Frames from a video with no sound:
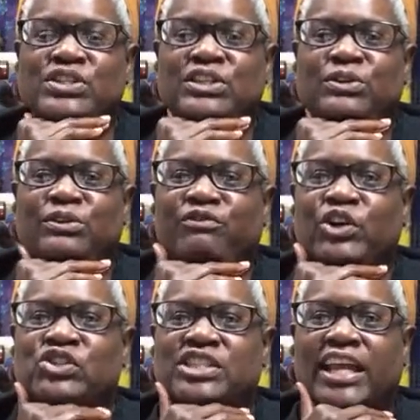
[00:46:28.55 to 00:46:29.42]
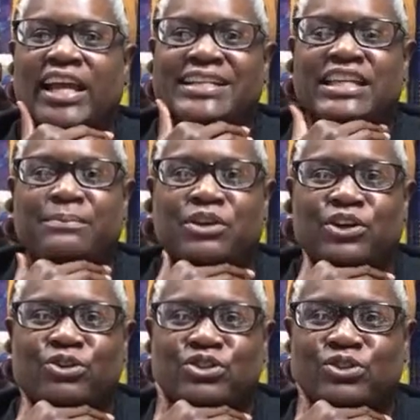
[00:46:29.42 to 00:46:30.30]
So the first day I attempted to
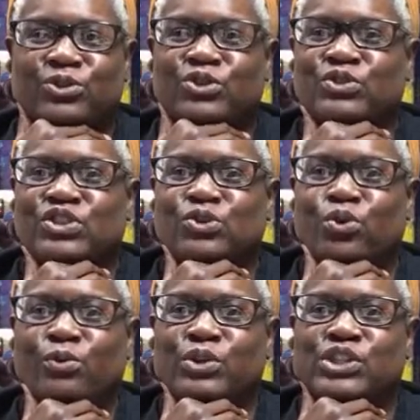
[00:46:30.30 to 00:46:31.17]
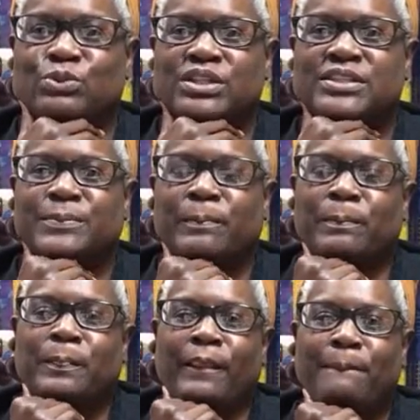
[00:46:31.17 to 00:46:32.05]
go to the grocery store, which was
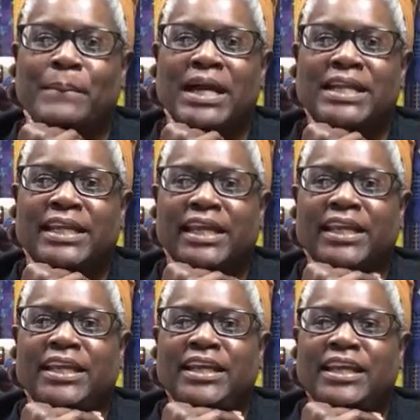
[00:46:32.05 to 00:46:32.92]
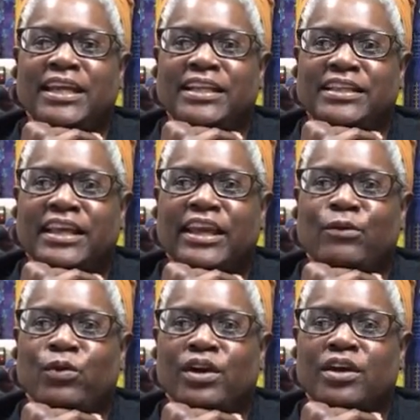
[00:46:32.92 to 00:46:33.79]
Monday, they
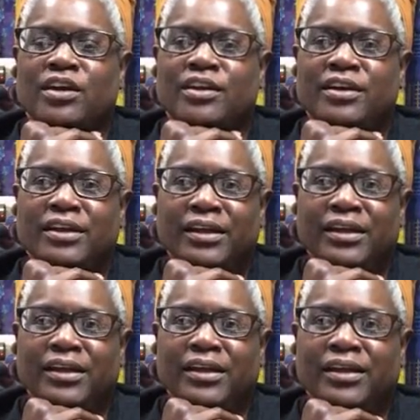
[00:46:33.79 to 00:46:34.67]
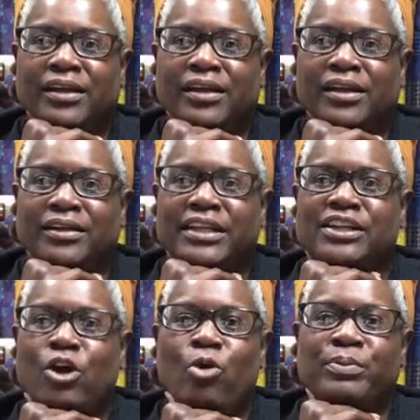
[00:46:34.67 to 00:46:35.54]
were
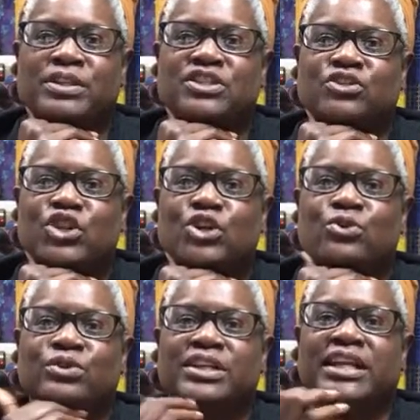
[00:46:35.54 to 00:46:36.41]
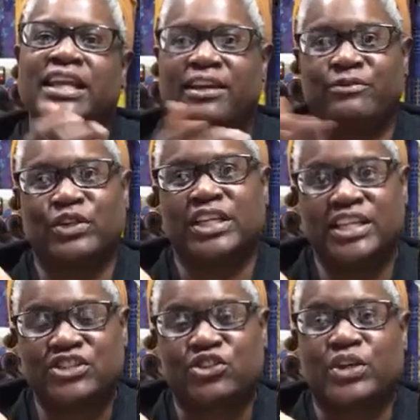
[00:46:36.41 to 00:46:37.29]
didn't open till noon the day after
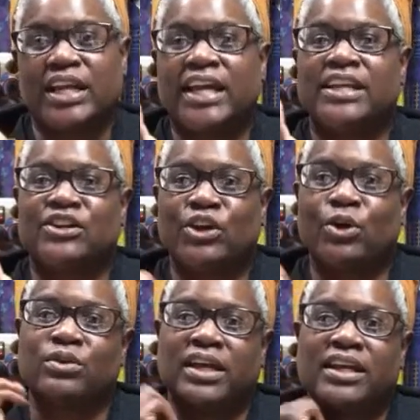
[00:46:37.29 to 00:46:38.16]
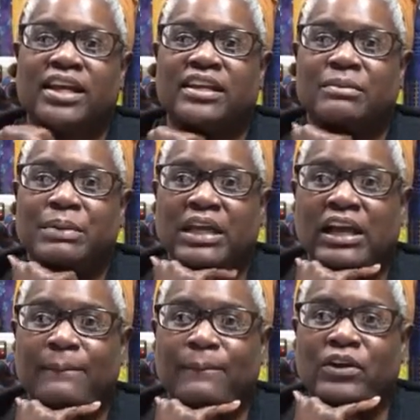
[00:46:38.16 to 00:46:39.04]
Easter, and I didn't know that. I didn't pick
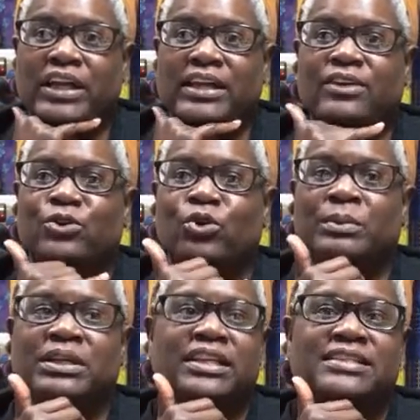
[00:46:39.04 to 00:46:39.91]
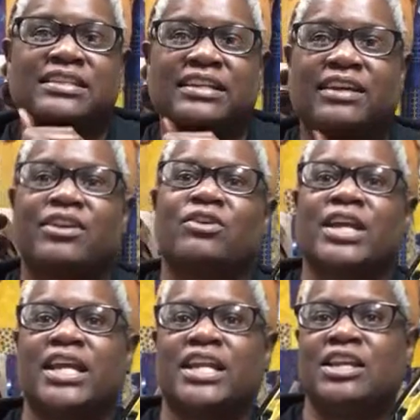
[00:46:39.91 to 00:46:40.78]
up on that. Now, normally they send out all
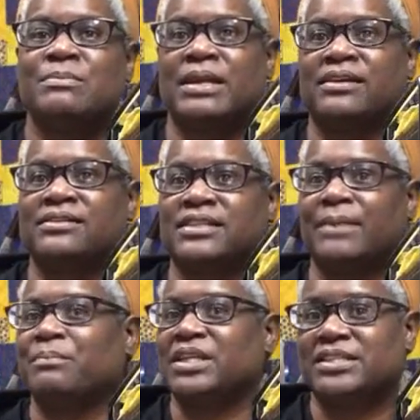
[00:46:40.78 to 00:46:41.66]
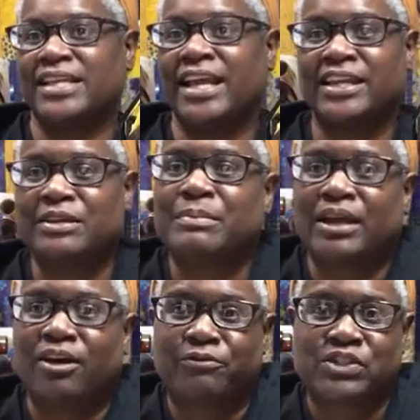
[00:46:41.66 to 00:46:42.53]
kind of emails. I missed that
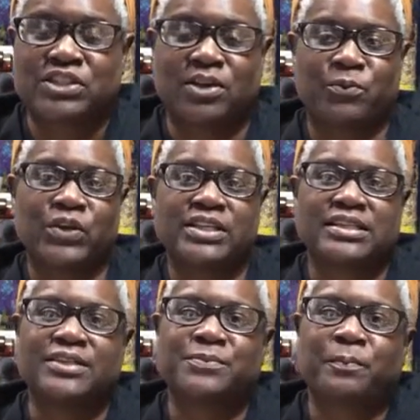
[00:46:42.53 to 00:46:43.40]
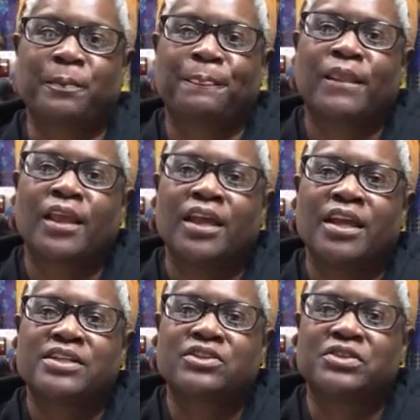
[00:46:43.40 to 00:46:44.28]
email for some reason.
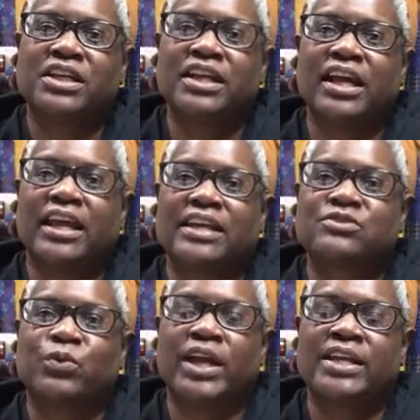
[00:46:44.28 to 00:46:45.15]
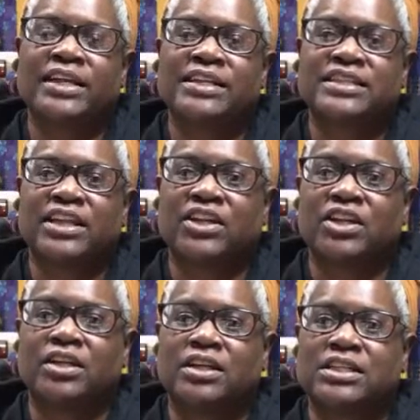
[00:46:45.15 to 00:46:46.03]
So then I had to wait, and I did it
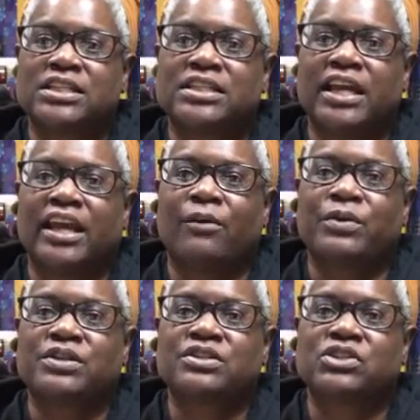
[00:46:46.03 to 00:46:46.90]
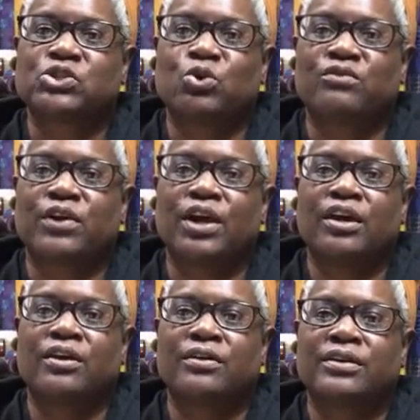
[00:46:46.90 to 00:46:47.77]
uh, today. I went to the store for
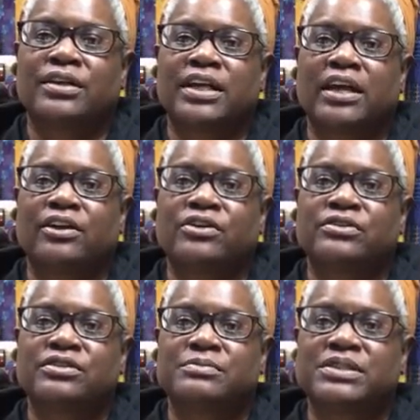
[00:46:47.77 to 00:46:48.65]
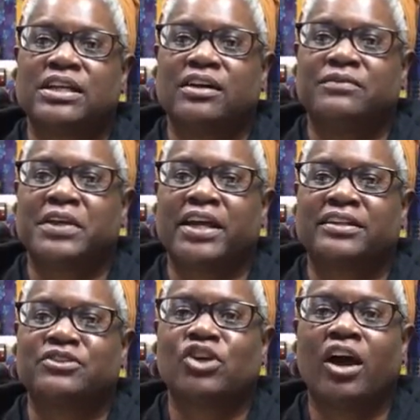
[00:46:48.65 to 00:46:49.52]
her, got her some stuff, got
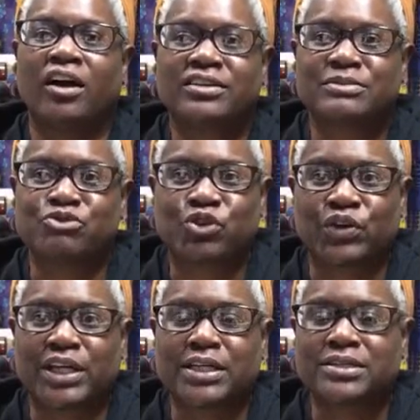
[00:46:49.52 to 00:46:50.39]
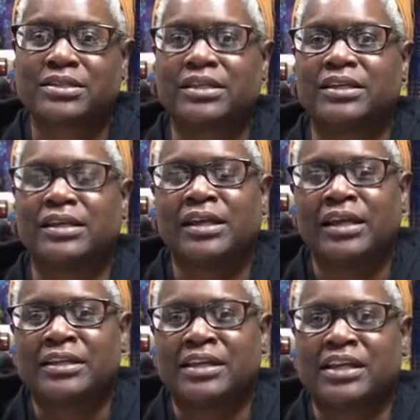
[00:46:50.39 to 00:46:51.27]
the dog some treats, and
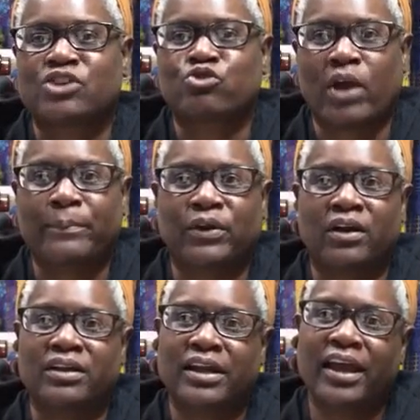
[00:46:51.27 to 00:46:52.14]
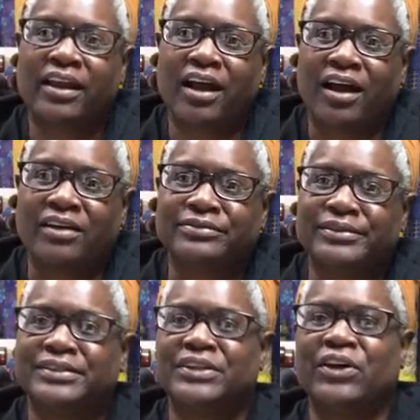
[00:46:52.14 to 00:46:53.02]
then I dropped all of that off.
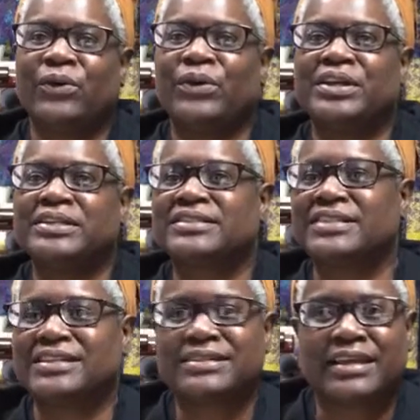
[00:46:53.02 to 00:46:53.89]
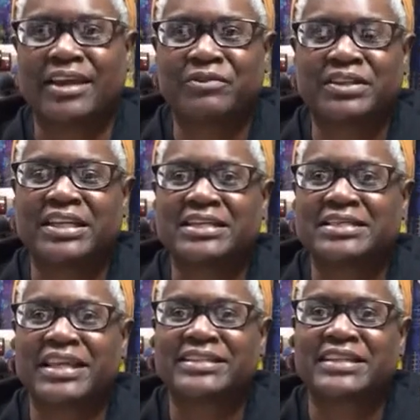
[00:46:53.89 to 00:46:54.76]
You know, it just, everything
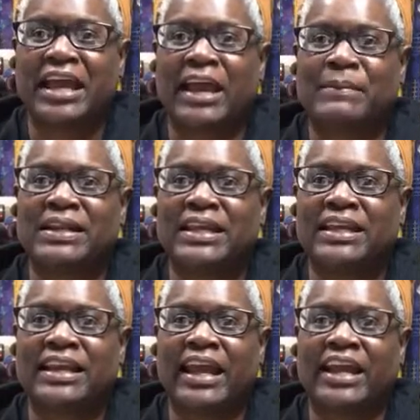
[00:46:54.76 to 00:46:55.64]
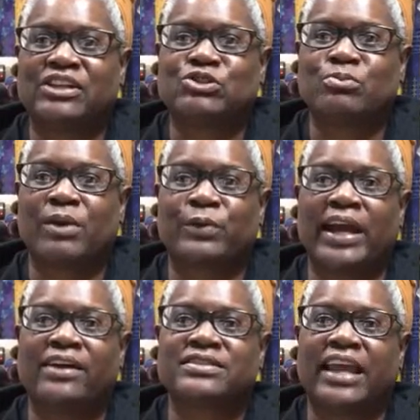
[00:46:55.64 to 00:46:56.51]
takes time. And then I had to do my
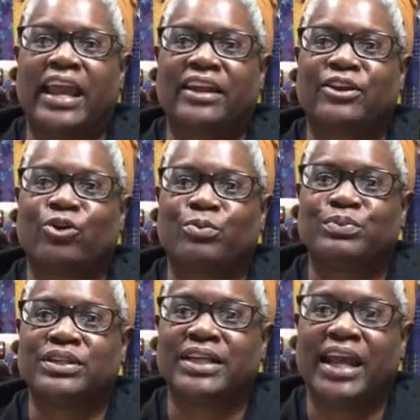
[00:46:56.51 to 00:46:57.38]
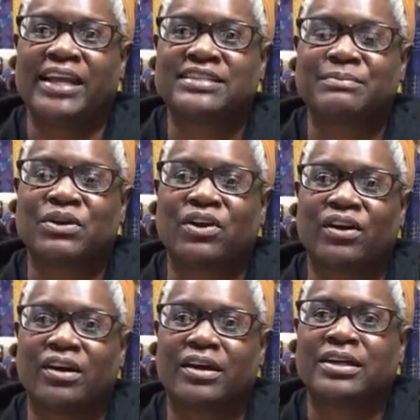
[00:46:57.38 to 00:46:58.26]
rounds. I had to go put gas in my
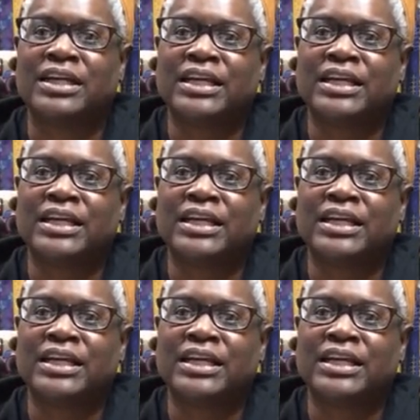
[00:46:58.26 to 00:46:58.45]
car.